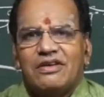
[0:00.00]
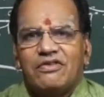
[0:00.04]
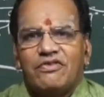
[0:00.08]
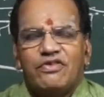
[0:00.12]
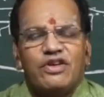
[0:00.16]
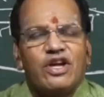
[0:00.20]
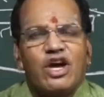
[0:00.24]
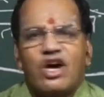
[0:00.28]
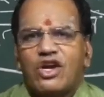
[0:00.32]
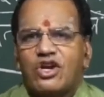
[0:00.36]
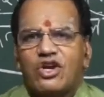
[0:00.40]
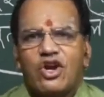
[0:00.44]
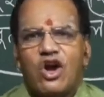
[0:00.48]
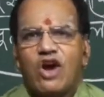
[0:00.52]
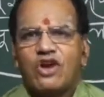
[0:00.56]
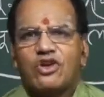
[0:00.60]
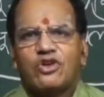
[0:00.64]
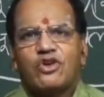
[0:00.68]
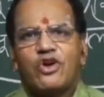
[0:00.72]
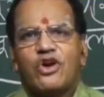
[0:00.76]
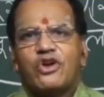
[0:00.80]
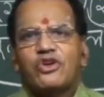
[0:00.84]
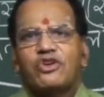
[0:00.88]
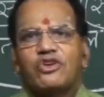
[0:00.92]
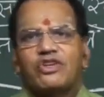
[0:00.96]
We are not
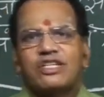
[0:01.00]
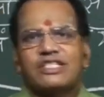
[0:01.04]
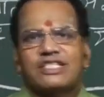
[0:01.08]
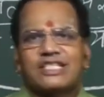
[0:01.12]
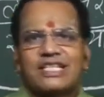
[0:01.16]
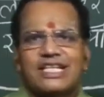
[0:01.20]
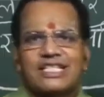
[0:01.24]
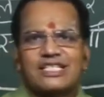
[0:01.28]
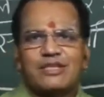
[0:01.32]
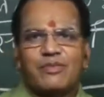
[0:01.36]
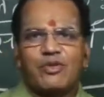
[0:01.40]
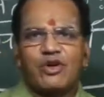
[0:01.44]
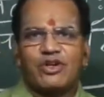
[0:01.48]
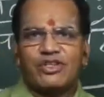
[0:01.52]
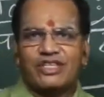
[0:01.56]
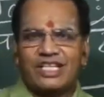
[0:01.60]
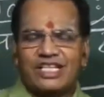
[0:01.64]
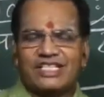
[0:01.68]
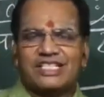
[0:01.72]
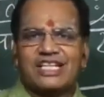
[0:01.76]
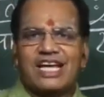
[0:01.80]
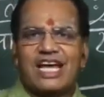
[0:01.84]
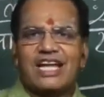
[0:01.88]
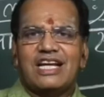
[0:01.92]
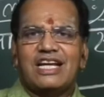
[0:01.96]
going to discuss about
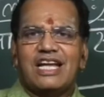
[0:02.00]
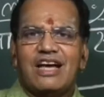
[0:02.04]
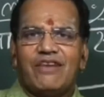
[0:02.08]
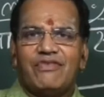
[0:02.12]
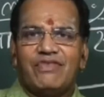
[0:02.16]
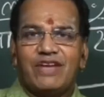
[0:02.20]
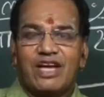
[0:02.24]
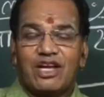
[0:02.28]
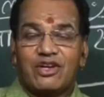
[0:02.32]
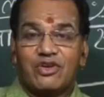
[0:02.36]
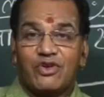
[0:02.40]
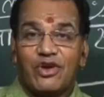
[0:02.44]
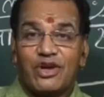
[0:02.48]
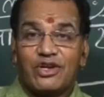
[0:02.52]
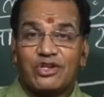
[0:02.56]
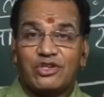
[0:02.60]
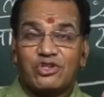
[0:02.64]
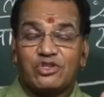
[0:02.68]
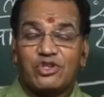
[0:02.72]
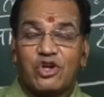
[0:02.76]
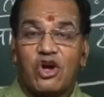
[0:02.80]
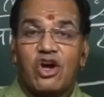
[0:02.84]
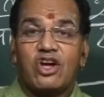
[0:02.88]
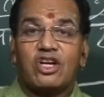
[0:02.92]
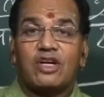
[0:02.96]
Dashananaha, we are going to
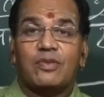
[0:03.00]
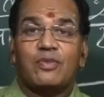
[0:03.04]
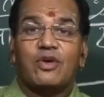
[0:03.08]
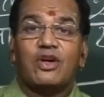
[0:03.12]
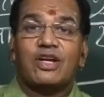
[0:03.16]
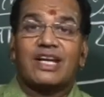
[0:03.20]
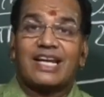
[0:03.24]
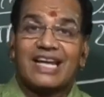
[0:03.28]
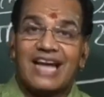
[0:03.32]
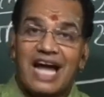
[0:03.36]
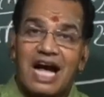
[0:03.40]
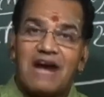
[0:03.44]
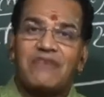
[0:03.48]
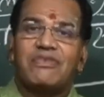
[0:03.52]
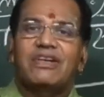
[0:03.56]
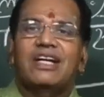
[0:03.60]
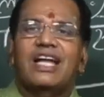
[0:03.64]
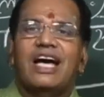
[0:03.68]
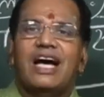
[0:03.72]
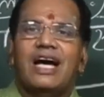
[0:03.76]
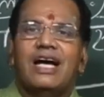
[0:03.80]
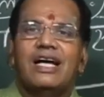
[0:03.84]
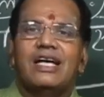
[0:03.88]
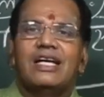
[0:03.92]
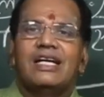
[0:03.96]
talk about
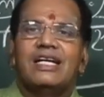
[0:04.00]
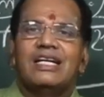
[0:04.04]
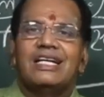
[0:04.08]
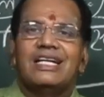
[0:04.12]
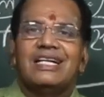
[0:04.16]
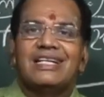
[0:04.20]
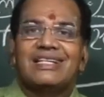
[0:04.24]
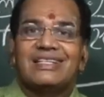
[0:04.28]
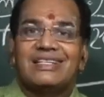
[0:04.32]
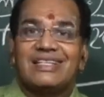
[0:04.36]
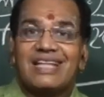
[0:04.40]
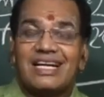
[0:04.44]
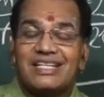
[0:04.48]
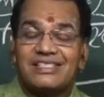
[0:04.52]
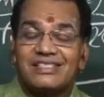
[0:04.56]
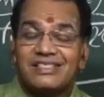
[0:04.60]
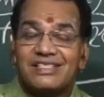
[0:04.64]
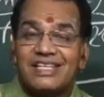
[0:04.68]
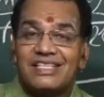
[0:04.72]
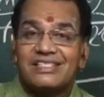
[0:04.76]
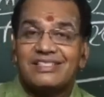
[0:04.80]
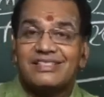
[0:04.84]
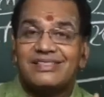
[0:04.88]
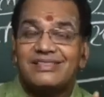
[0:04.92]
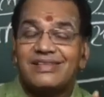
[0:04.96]
Ravana. That
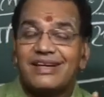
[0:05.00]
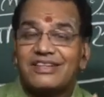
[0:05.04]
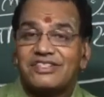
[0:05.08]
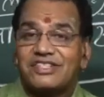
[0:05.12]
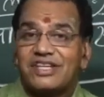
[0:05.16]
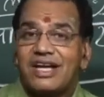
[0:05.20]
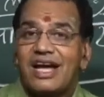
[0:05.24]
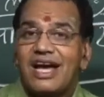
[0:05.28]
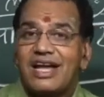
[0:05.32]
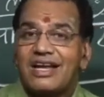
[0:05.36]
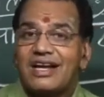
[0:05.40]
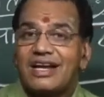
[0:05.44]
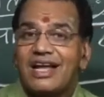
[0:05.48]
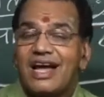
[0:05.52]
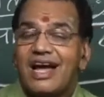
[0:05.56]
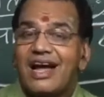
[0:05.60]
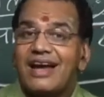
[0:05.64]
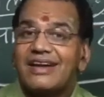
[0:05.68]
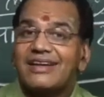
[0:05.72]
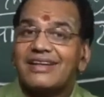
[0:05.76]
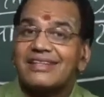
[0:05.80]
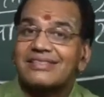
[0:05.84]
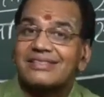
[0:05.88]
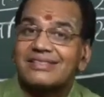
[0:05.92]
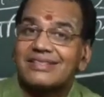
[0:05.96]
this
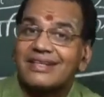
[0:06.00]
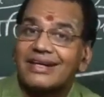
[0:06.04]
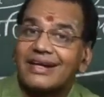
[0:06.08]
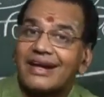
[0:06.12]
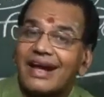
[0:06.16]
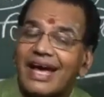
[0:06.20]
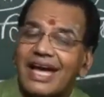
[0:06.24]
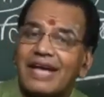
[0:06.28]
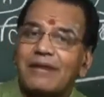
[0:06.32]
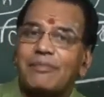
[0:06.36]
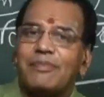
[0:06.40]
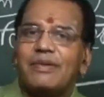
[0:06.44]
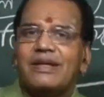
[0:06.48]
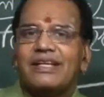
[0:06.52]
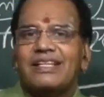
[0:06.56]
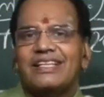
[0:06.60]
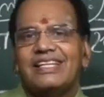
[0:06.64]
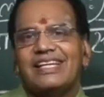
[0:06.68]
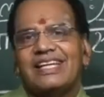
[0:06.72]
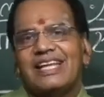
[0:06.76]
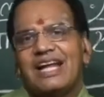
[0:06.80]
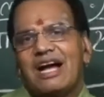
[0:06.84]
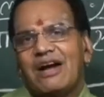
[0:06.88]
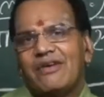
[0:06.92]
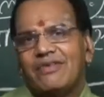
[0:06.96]
Dashananaha describing
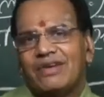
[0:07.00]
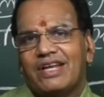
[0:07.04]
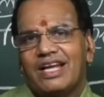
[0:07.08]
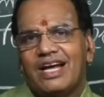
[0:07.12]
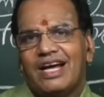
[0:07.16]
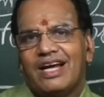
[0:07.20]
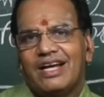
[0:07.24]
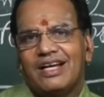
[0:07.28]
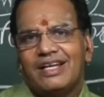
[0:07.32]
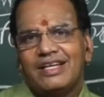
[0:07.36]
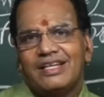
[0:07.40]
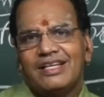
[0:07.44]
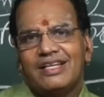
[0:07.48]
the Ravana.